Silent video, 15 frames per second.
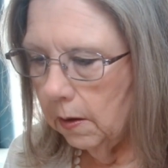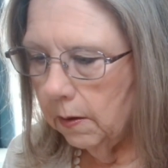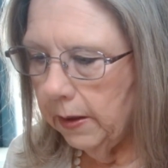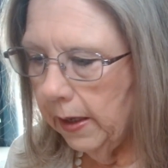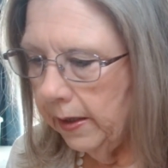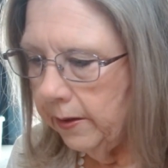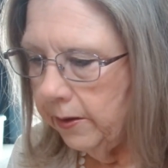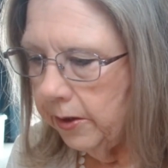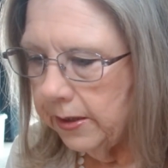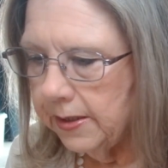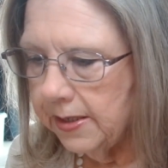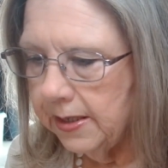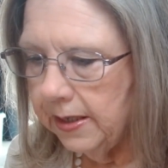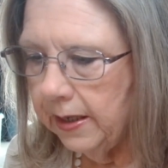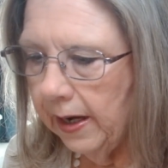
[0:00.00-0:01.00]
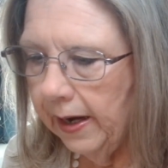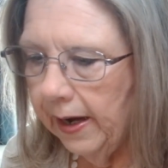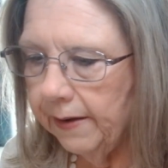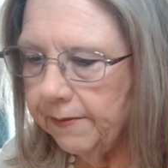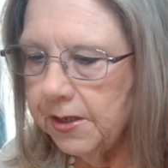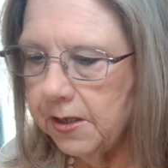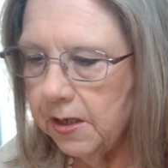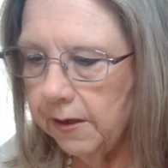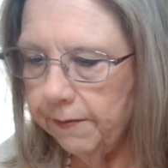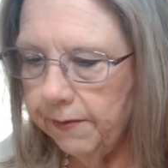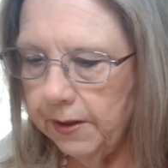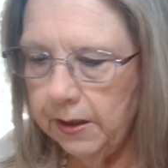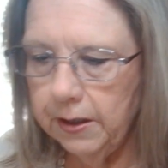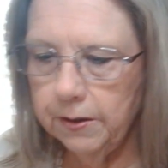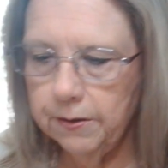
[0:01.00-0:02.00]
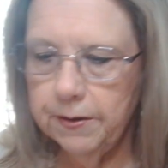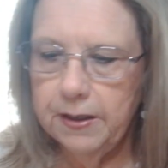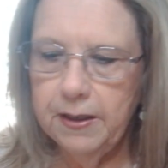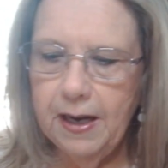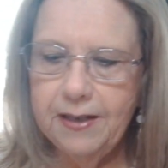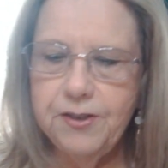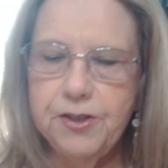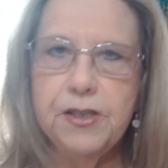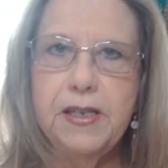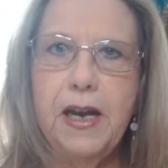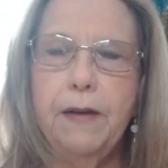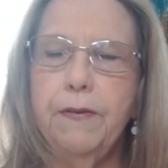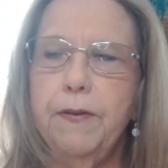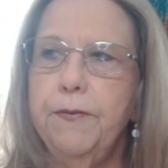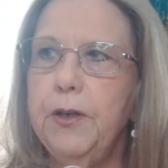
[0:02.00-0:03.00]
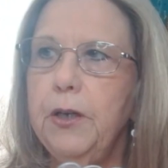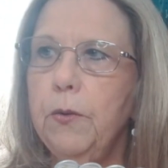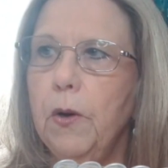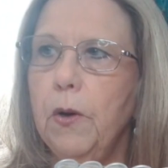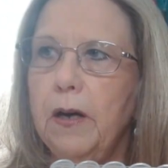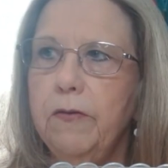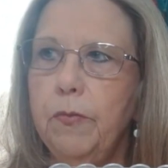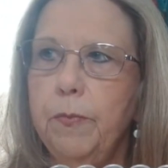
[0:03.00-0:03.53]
Okay, and you can see I have stuff in here that I just have a few of.